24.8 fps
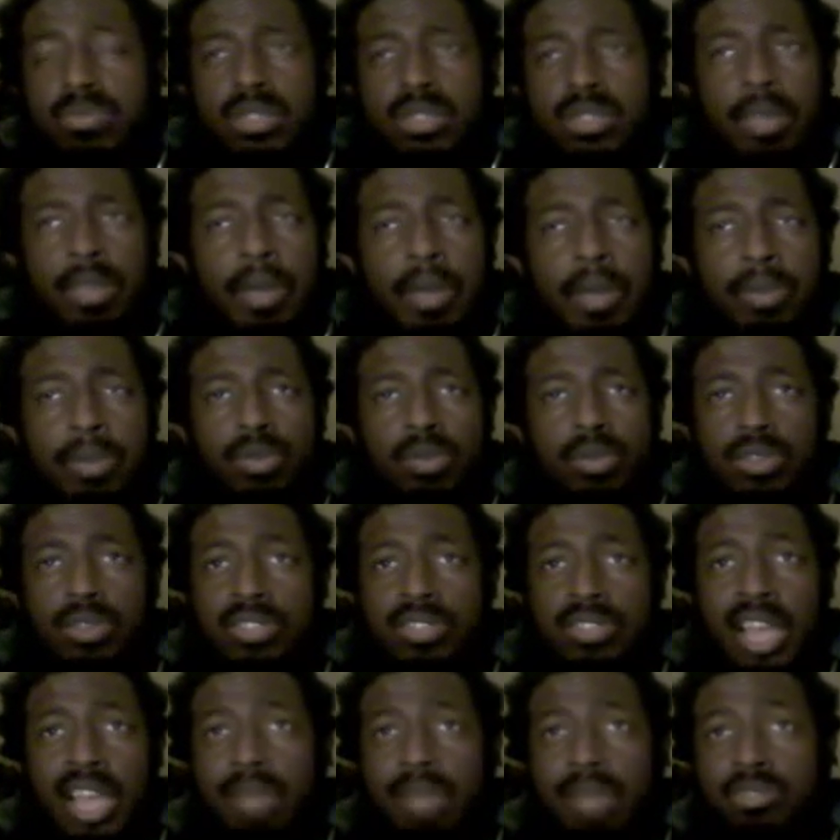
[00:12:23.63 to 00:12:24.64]
the people who are
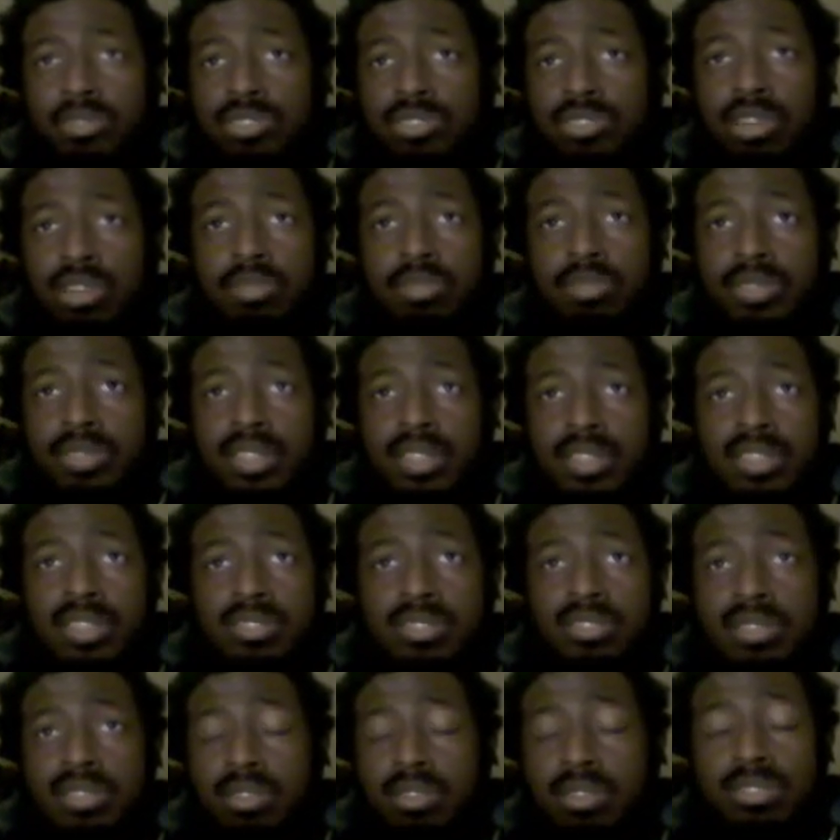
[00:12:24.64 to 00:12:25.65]
established don't because
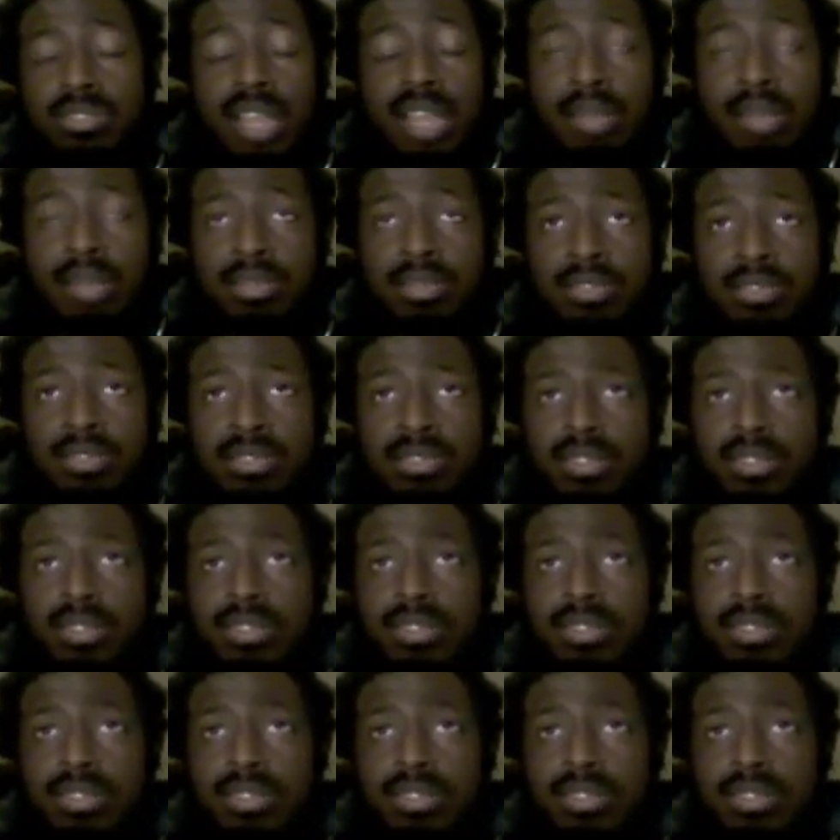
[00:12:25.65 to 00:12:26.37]
they're established.